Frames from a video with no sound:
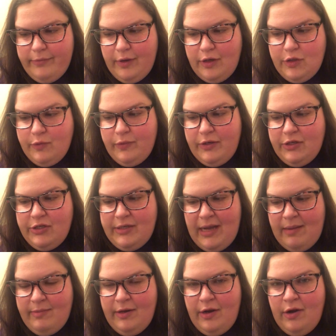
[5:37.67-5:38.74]
a syringe
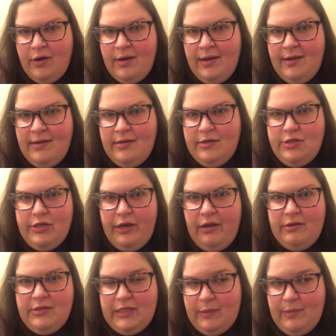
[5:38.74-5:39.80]
stabbed in her and she
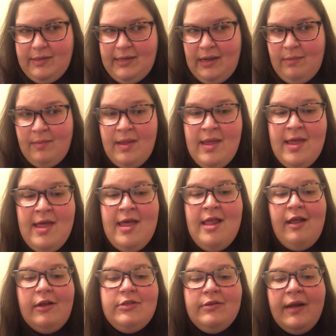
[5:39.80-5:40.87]
goes sleepy time.
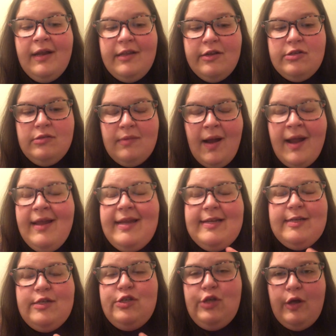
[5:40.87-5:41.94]
There's a lot
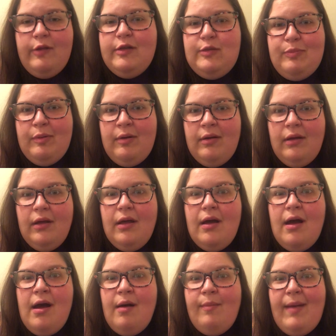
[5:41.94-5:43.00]
to this book.
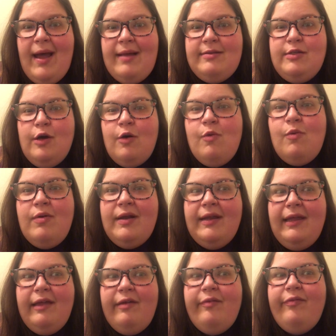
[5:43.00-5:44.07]
I don't want to
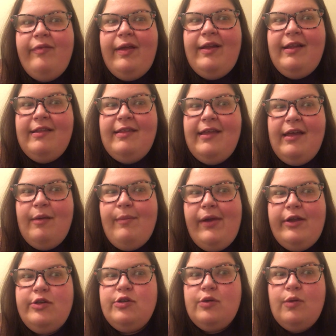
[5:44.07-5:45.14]
give anything
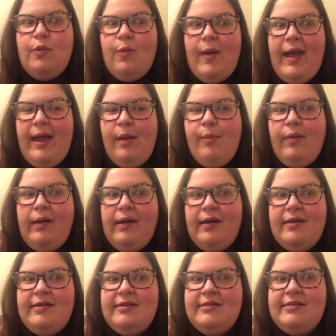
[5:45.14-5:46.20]
major away
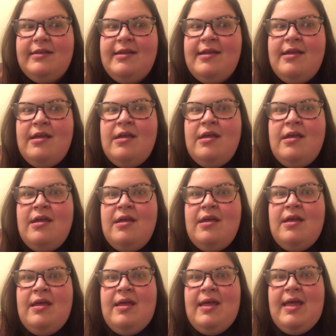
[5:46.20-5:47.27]
because
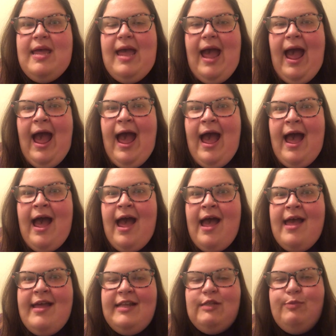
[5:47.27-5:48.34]

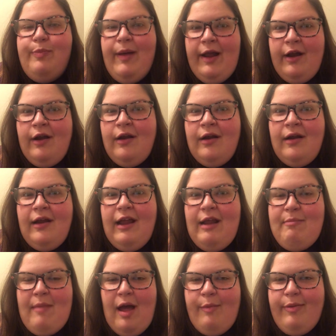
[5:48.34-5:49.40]
it's better,
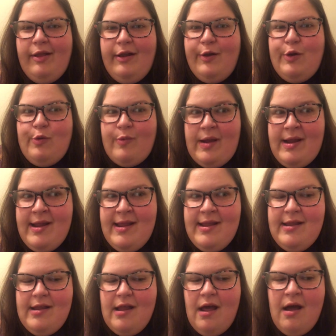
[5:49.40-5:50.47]
in my opinion, to read
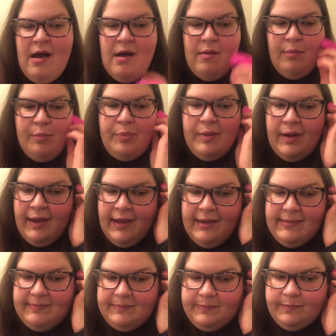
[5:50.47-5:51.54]
it.
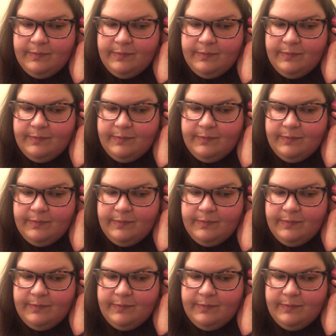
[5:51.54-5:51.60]
But